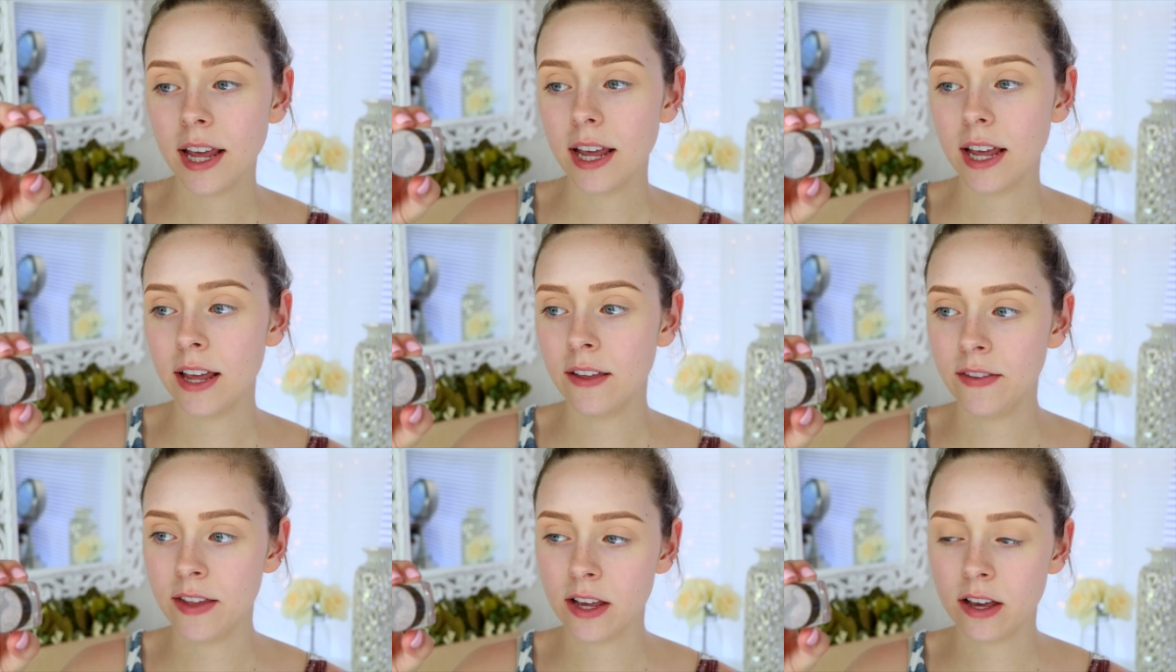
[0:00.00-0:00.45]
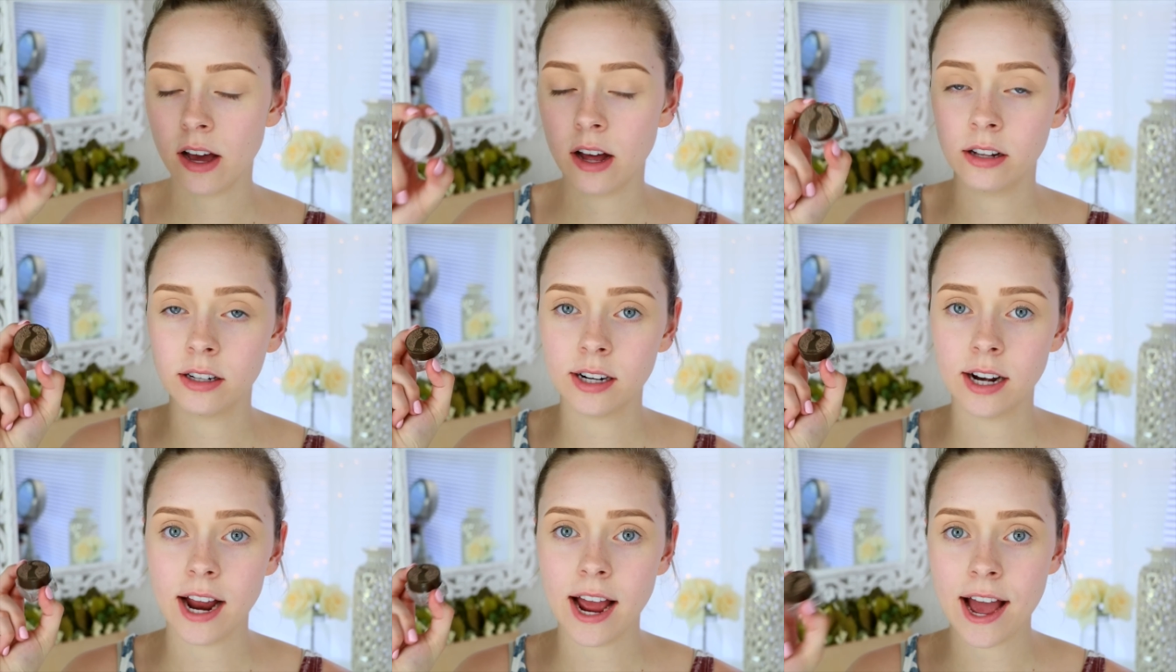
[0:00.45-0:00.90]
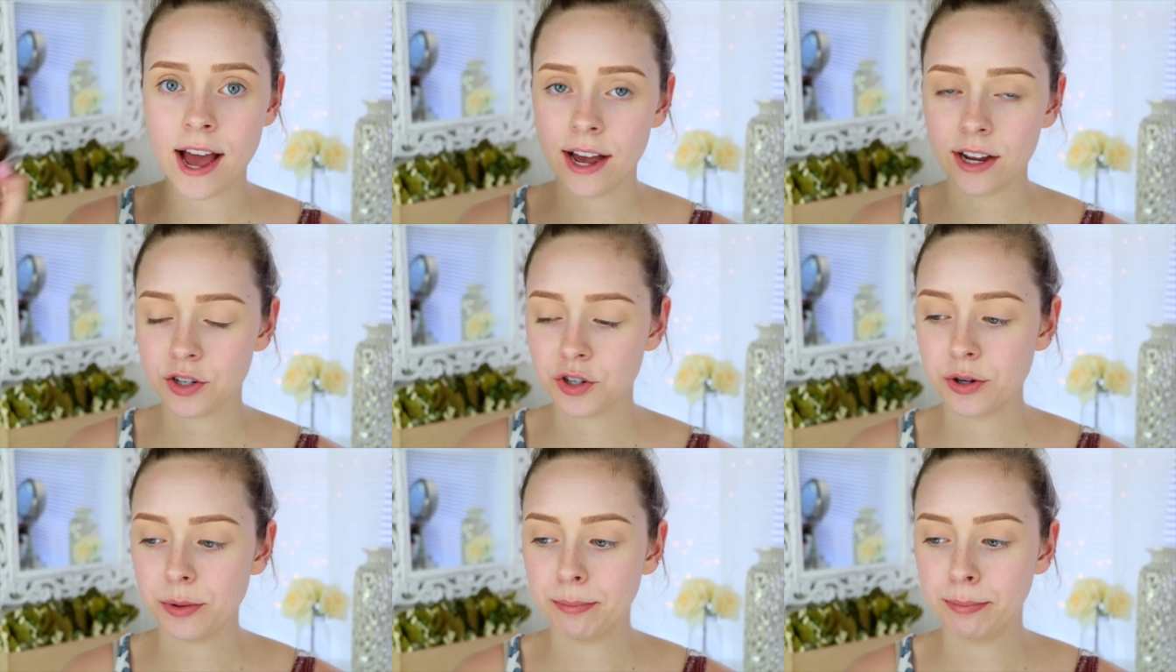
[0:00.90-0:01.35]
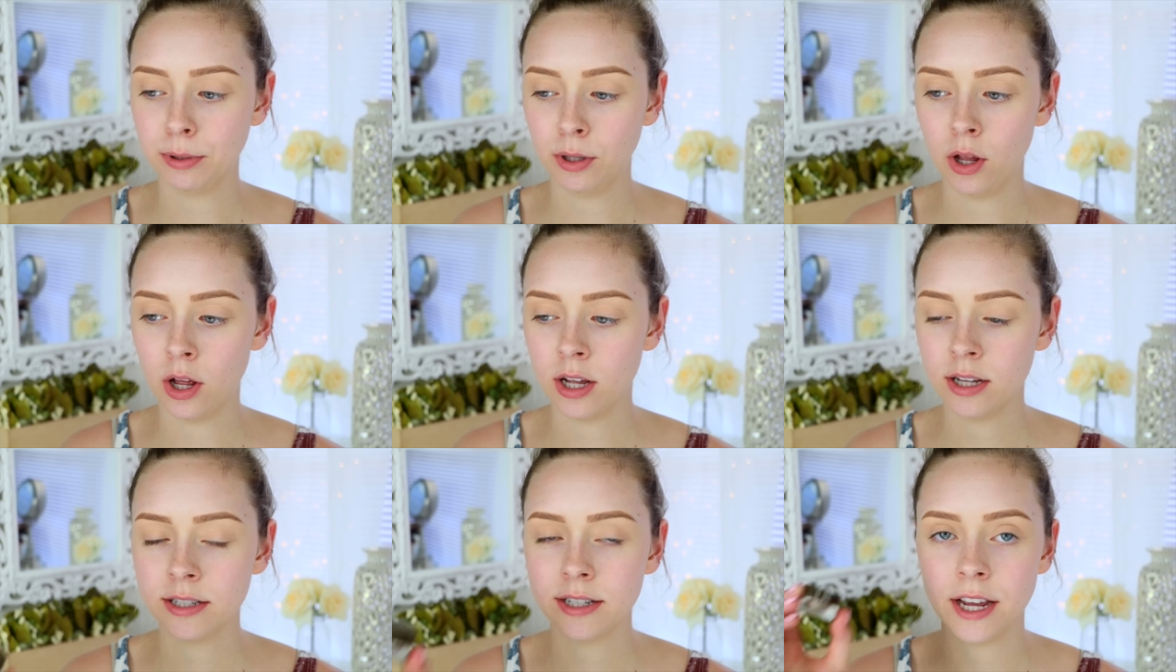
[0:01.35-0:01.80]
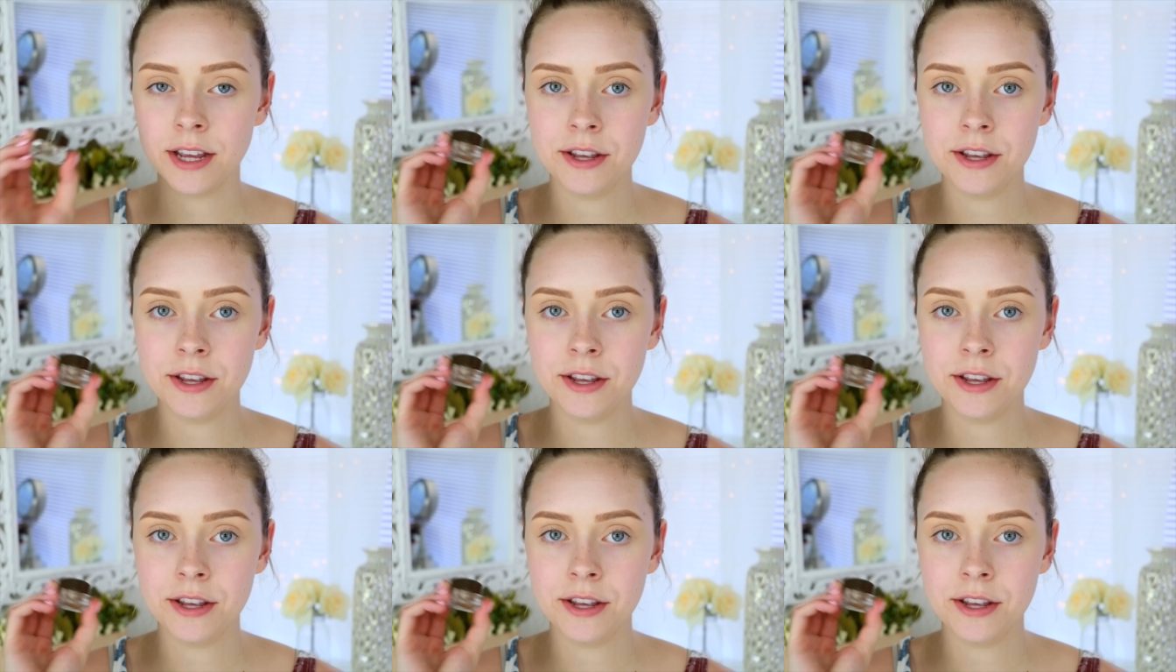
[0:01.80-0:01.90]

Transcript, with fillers: in the color Ash Blonde.